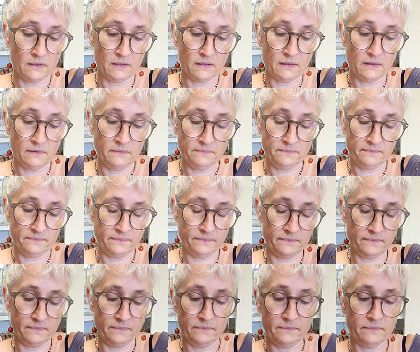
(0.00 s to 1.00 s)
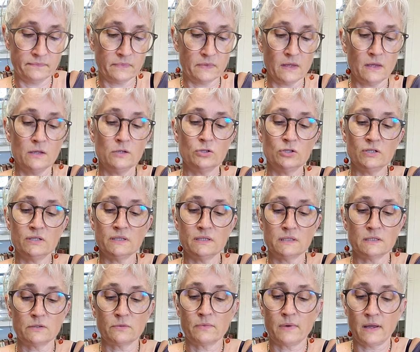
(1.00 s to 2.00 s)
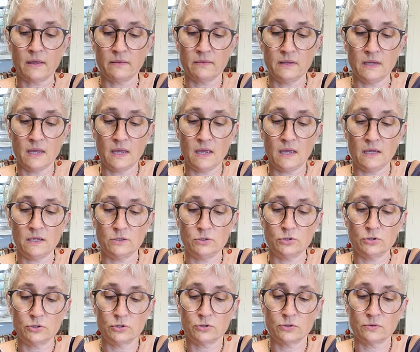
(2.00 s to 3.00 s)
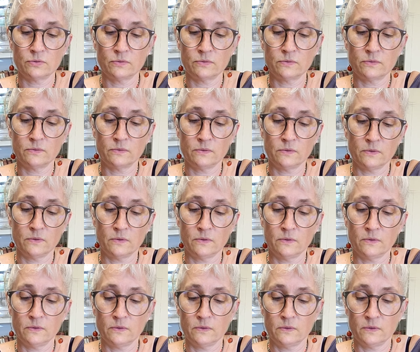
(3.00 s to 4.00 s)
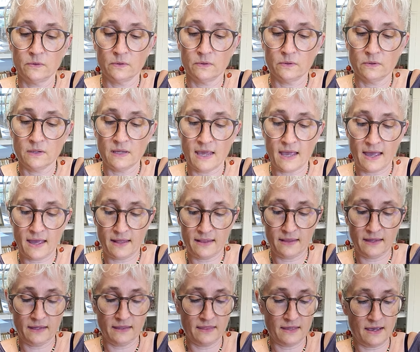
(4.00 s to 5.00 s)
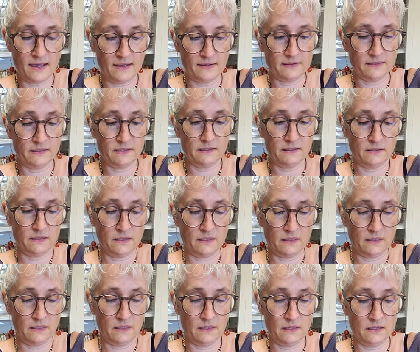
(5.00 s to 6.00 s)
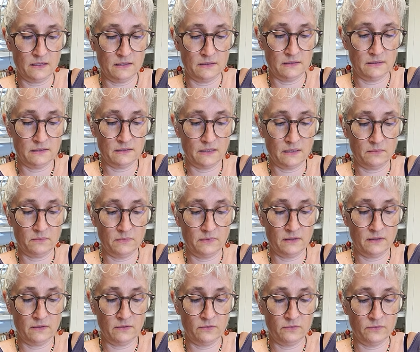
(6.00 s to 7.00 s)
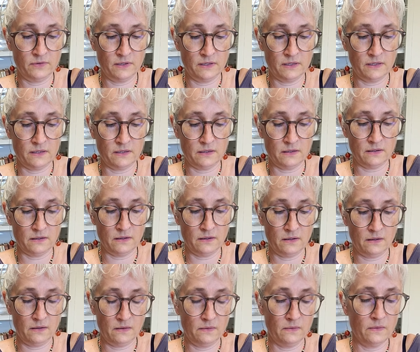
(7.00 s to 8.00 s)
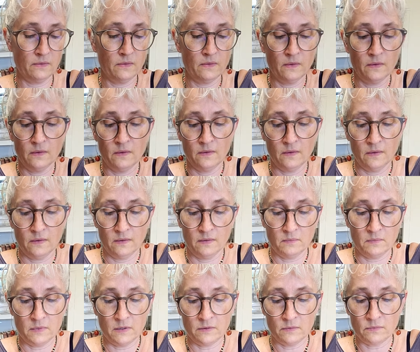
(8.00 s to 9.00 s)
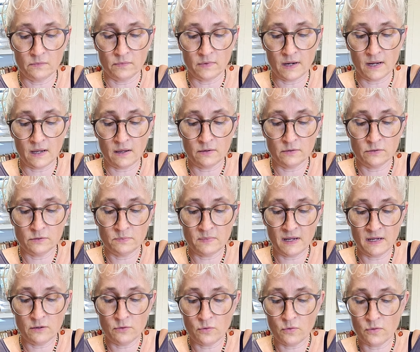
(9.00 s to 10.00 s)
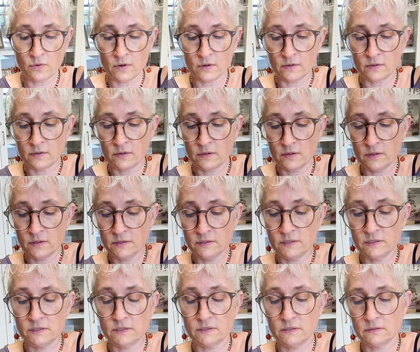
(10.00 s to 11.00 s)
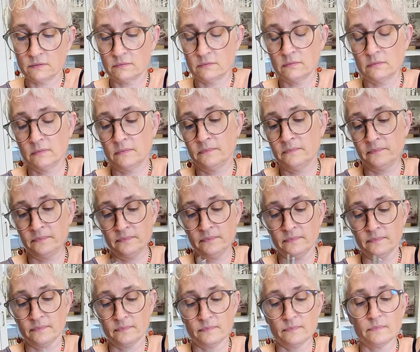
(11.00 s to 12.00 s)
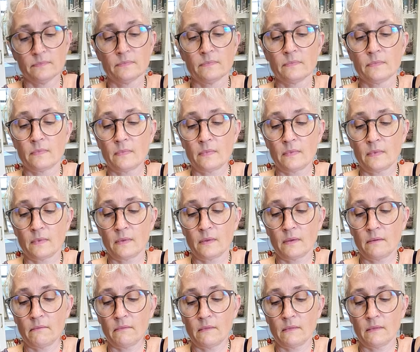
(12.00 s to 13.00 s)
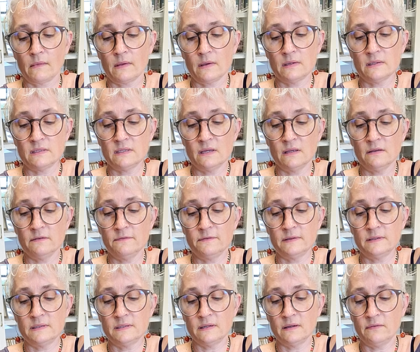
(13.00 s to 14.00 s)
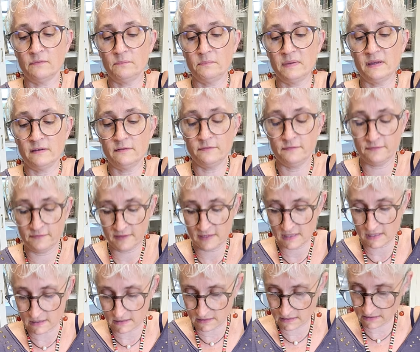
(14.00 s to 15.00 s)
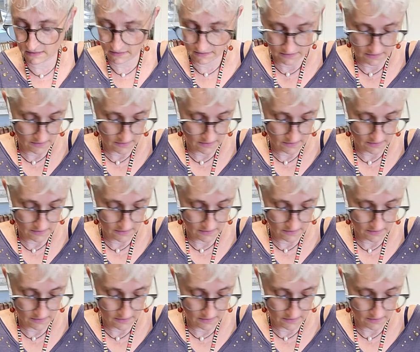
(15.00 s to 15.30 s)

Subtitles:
Okay, just around the edge. Yeah, like that. And then same thing over here. Around my corners. Because elephants have big feet.